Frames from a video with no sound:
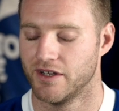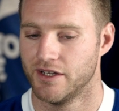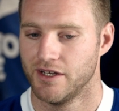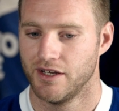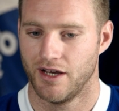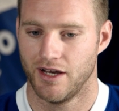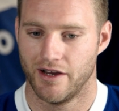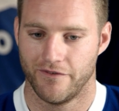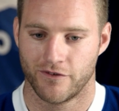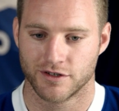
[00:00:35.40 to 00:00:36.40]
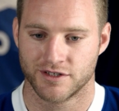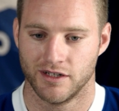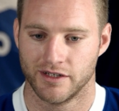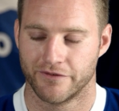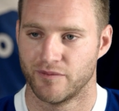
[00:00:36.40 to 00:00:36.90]
And
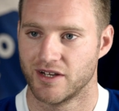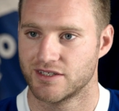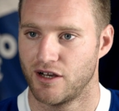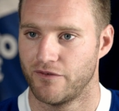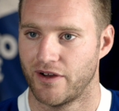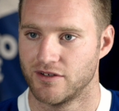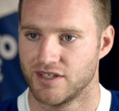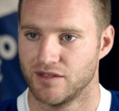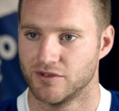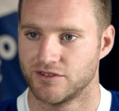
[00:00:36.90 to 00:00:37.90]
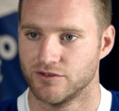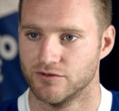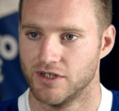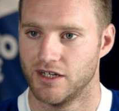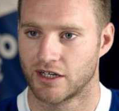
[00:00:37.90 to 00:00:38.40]
fortunately for myself, I was able
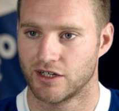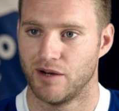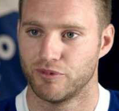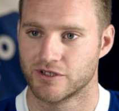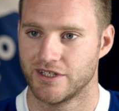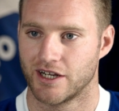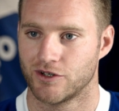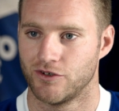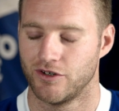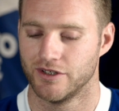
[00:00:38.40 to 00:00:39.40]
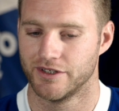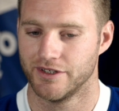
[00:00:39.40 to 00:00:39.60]
to accomplish that goal